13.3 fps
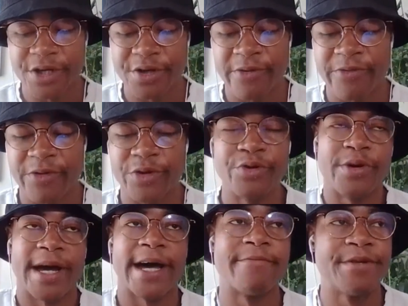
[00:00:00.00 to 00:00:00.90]
So if
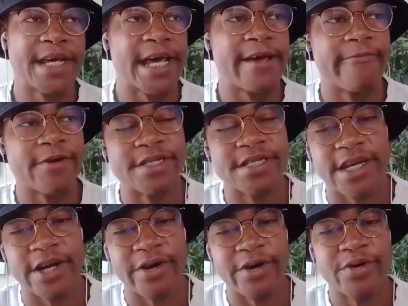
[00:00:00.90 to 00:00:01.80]
you have Dame versus
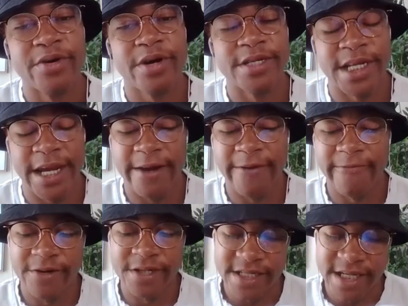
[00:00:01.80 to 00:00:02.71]

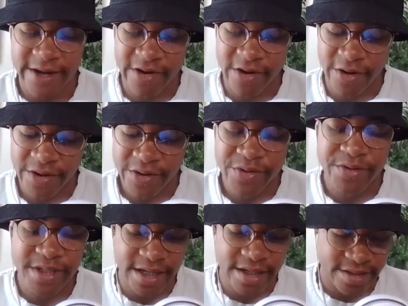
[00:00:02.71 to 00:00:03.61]
Steph Curry, who
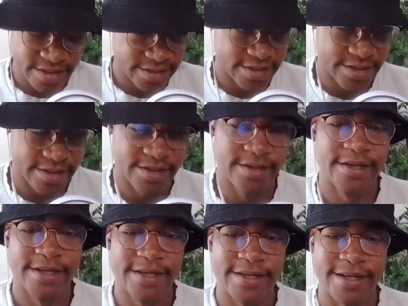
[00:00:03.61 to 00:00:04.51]
you taking?
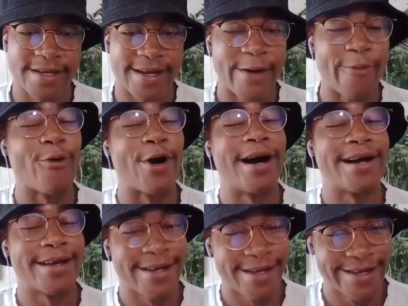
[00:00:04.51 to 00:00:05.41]
and why?